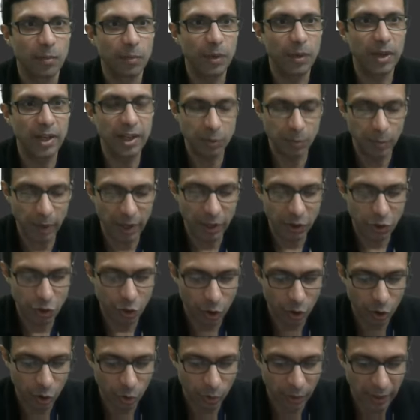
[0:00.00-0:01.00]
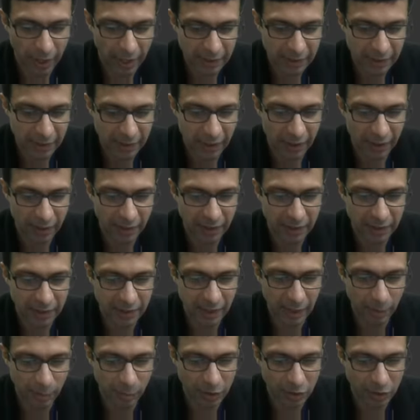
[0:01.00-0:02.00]
Please make sure you guys learn these
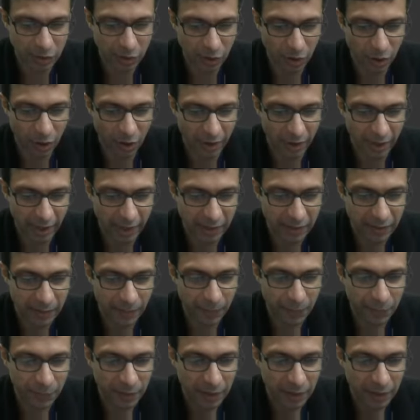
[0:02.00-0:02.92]
tables. All right.